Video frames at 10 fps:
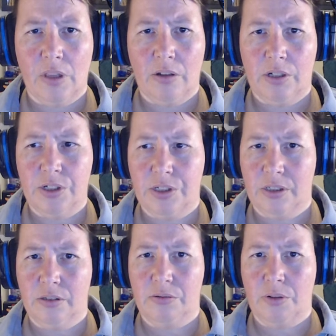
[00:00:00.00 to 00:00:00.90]
just
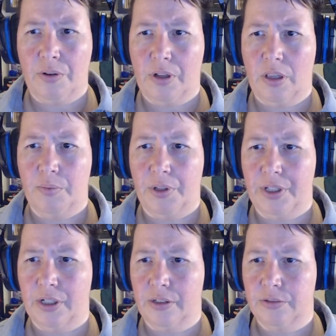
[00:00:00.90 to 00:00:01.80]
throw a club on
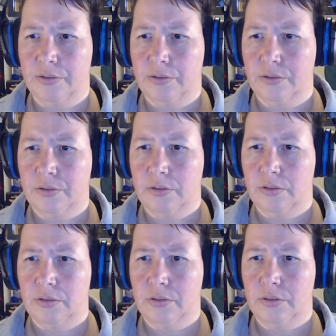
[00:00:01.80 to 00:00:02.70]
there.
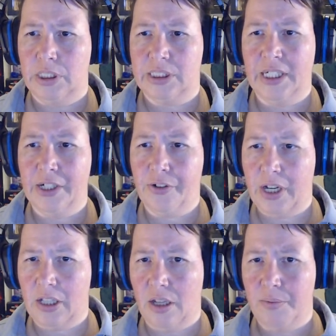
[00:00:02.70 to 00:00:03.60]
It's not a great
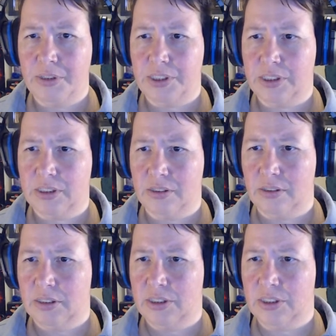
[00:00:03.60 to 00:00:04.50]
club, it's just
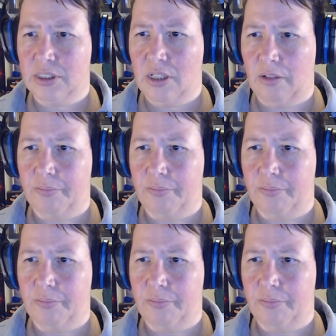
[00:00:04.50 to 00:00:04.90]
a club.